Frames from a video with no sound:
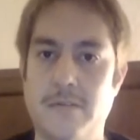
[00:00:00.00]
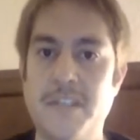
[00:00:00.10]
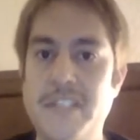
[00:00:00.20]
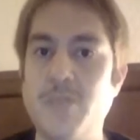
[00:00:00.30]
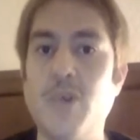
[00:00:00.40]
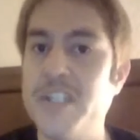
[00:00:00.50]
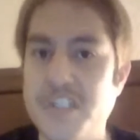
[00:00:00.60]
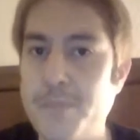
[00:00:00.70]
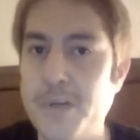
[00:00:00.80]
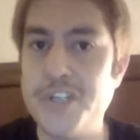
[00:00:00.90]
Because they wanted
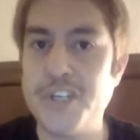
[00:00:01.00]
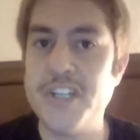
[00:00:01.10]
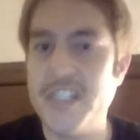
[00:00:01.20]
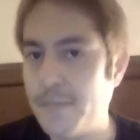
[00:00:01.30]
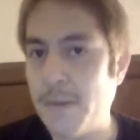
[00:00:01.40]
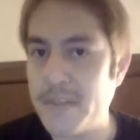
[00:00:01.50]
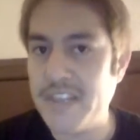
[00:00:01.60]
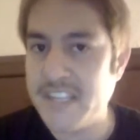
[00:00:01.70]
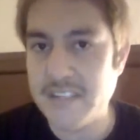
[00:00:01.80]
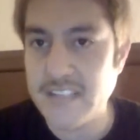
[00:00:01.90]
to push a
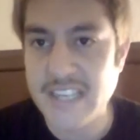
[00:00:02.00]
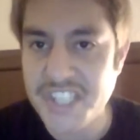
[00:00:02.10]
political